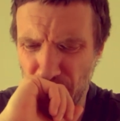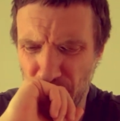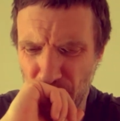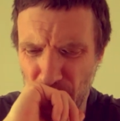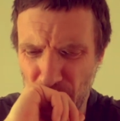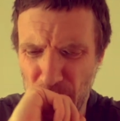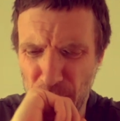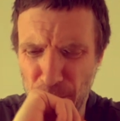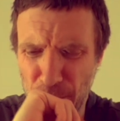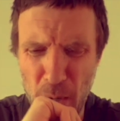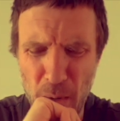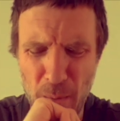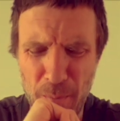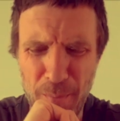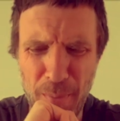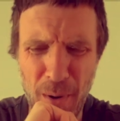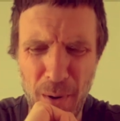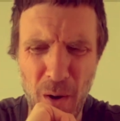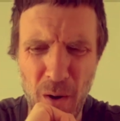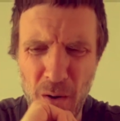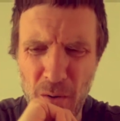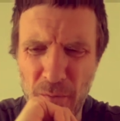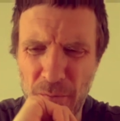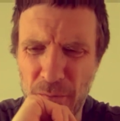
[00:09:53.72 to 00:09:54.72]
But
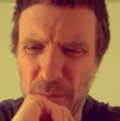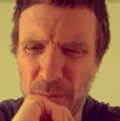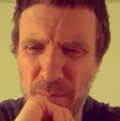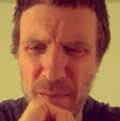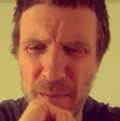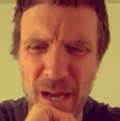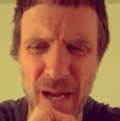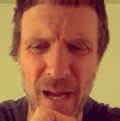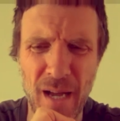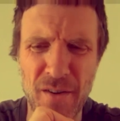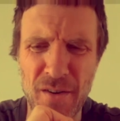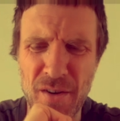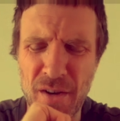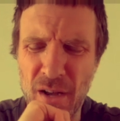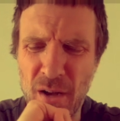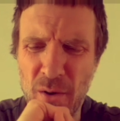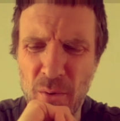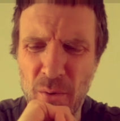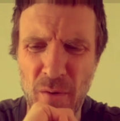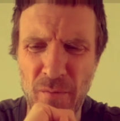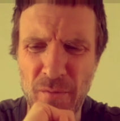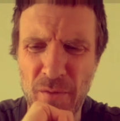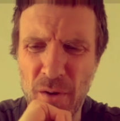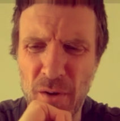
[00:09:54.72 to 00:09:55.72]
apart from that,
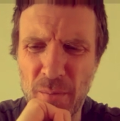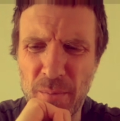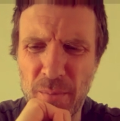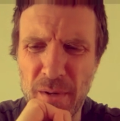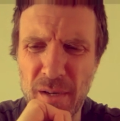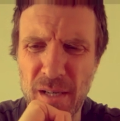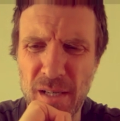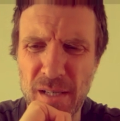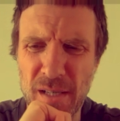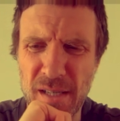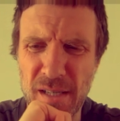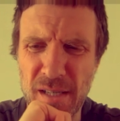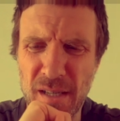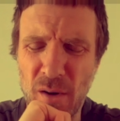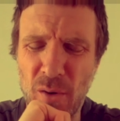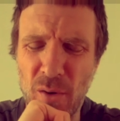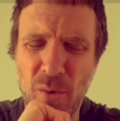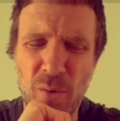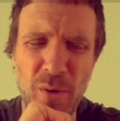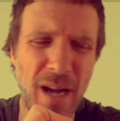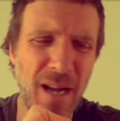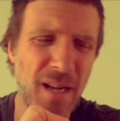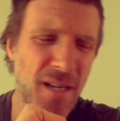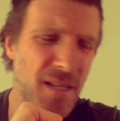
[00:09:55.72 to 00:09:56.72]
no, I've not been listening.
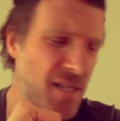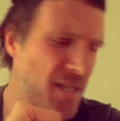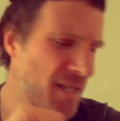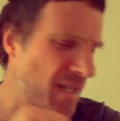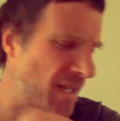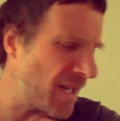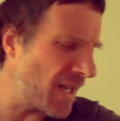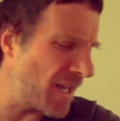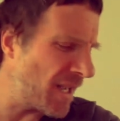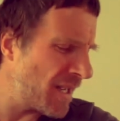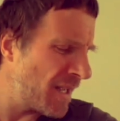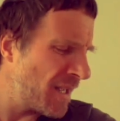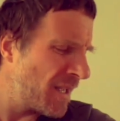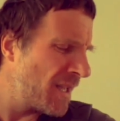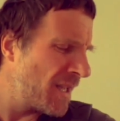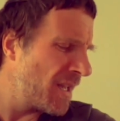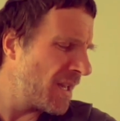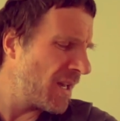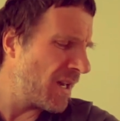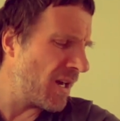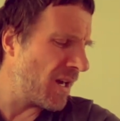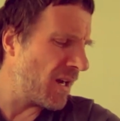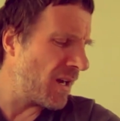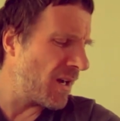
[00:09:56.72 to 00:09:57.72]
Oh, actually,
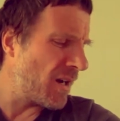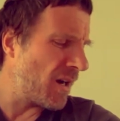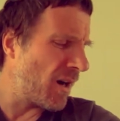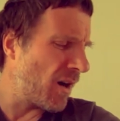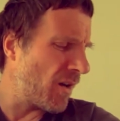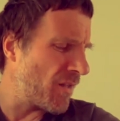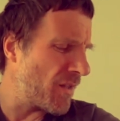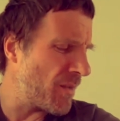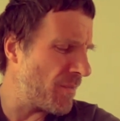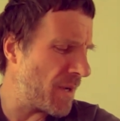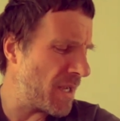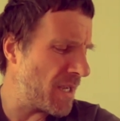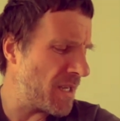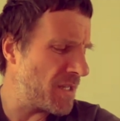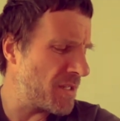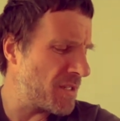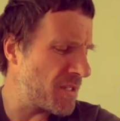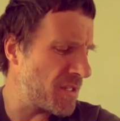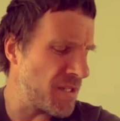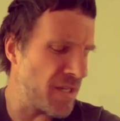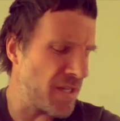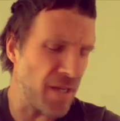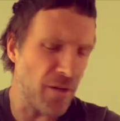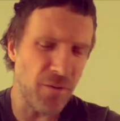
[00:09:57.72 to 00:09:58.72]
On the
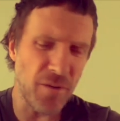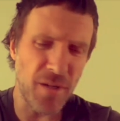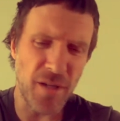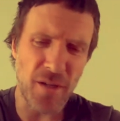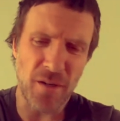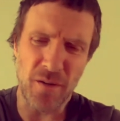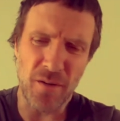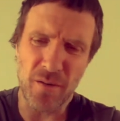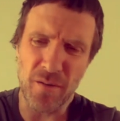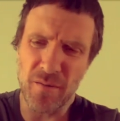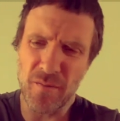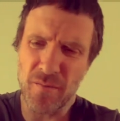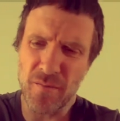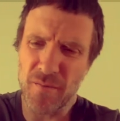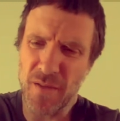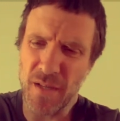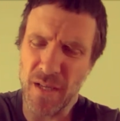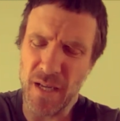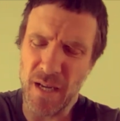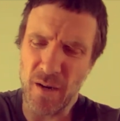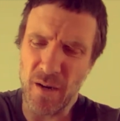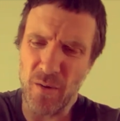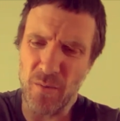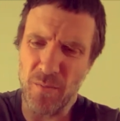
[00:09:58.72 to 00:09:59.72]
Beach, Neil Young,
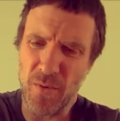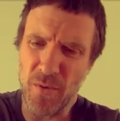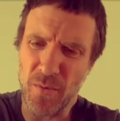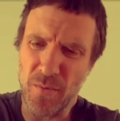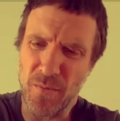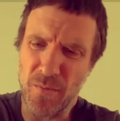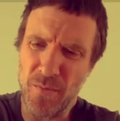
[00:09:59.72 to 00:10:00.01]
the album.